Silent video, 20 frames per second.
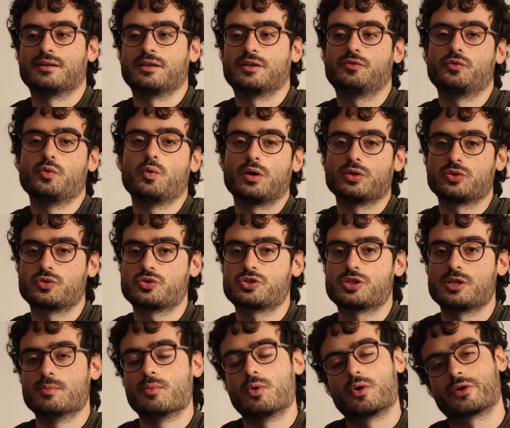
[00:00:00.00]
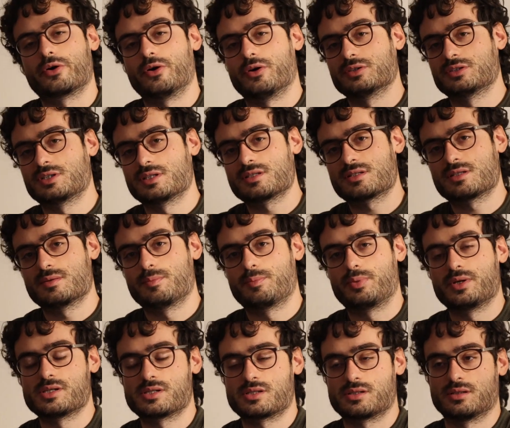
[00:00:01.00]
if you want to see more contents,
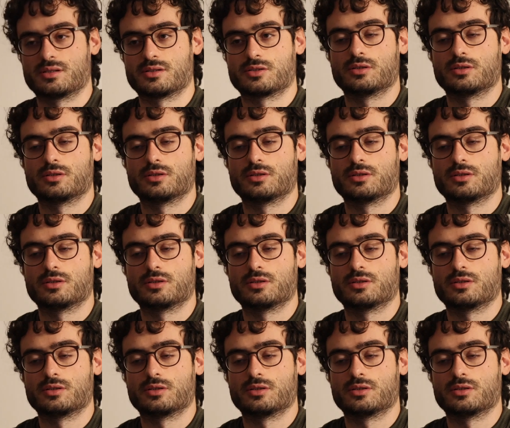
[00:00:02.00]
please